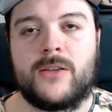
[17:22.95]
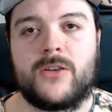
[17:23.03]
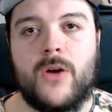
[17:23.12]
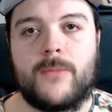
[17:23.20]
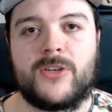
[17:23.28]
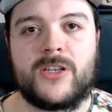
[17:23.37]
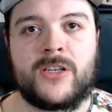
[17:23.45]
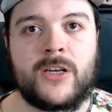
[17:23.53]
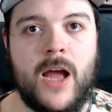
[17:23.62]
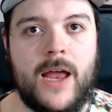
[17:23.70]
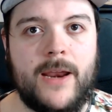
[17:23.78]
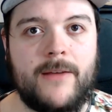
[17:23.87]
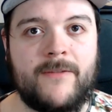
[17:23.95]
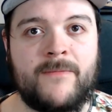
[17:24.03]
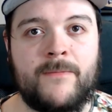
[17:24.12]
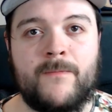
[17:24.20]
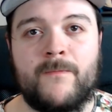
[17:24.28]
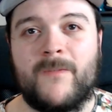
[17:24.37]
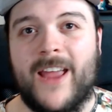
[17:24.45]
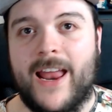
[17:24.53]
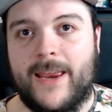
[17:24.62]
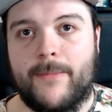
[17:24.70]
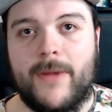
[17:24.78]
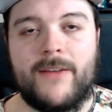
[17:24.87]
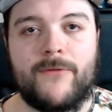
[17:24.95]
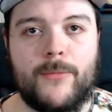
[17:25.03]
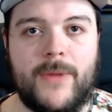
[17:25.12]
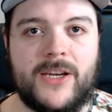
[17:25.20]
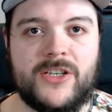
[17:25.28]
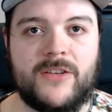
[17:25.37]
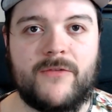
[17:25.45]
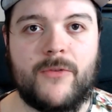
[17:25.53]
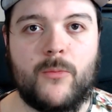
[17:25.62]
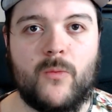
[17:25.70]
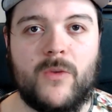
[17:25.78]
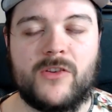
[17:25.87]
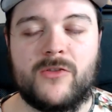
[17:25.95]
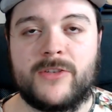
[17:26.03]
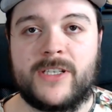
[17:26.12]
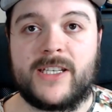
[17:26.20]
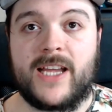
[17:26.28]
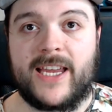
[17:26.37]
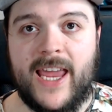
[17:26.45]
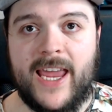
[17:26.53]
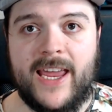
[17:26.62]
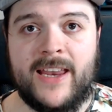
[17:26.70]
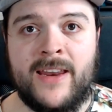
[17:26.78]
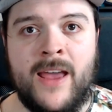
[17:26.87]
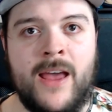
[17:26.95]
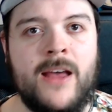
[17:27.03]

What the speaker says: So I'm just kind of getting my information from the sources I can,